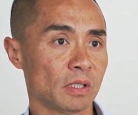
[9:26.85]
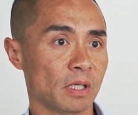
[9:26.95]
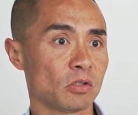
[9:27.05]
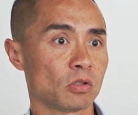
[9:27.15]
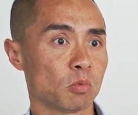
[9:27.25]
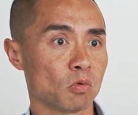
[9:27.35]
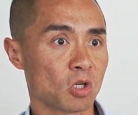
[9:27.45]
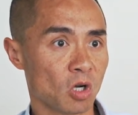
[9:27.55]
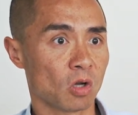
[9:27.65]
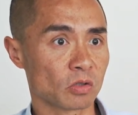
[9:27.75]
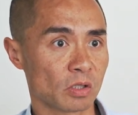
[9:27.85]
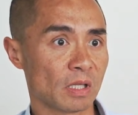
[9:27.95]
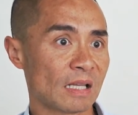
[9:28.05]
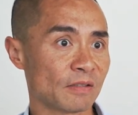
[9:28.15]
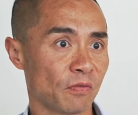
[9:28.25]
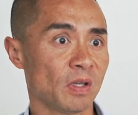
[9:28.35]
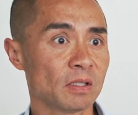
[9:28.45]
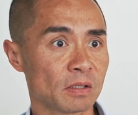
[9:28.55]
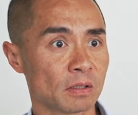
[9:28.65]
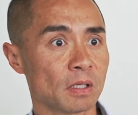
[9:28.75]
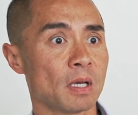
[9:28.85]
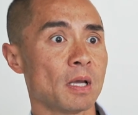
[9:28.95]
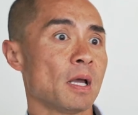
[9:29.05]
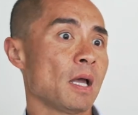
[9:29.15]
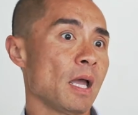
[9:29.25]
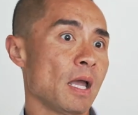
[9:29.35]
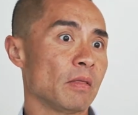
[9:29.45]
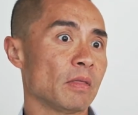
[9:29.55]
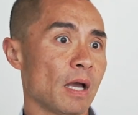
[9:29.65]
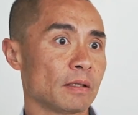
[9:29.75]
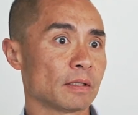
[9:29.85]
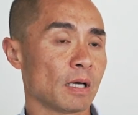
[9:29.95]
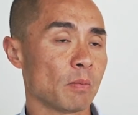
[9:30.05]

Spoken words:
tangible cost, and that's fixed. And that